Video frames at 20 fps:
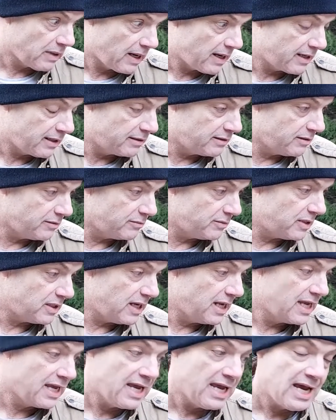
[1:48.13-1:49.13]
I
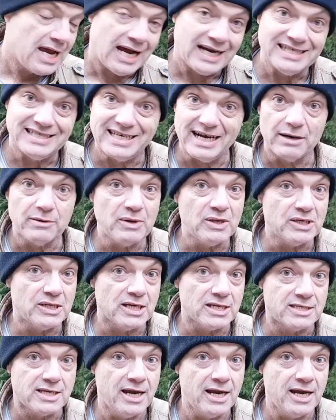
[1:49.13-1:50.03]
doubt it does